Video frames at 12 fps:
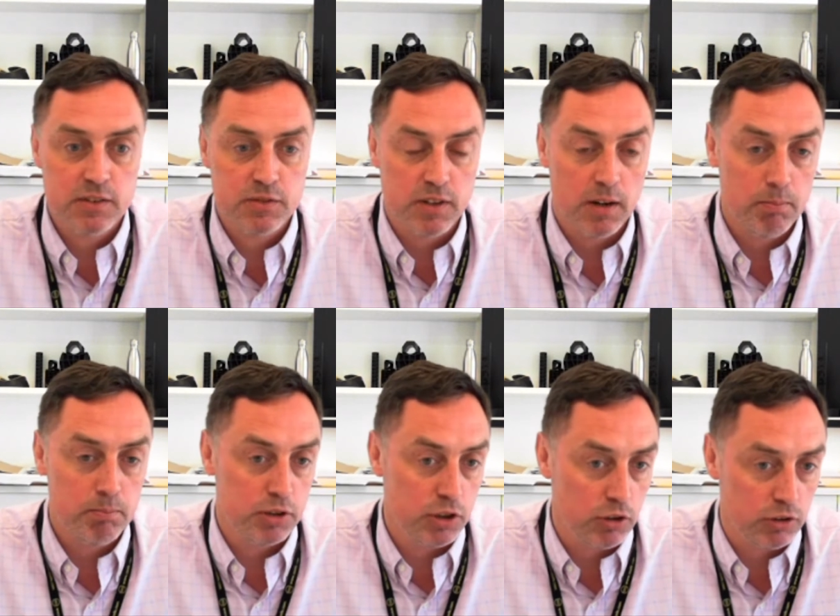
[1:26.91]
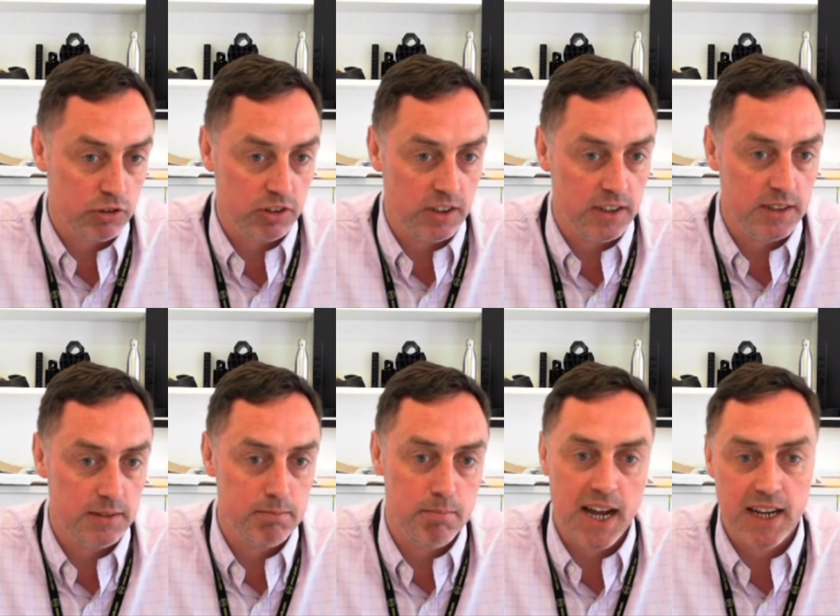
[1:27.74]
from production,
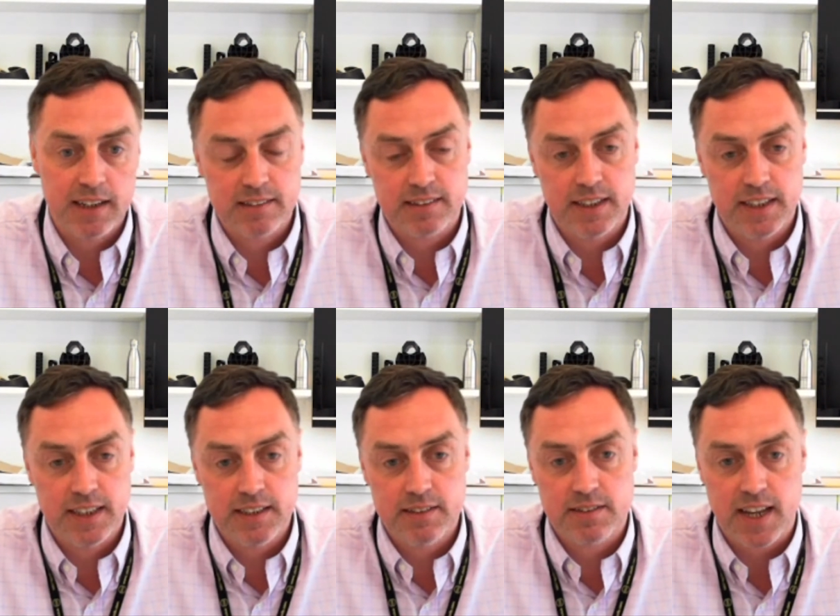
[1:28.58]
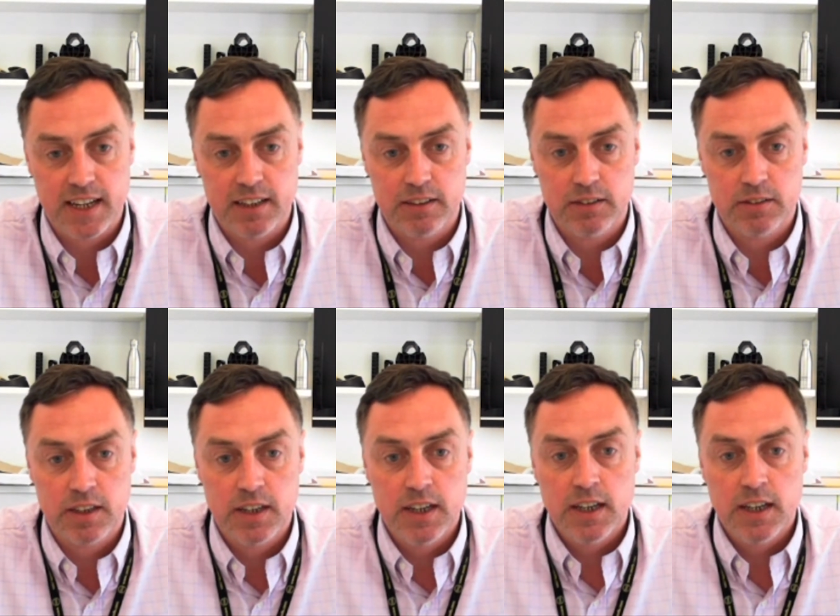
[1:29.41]
marketing, sales,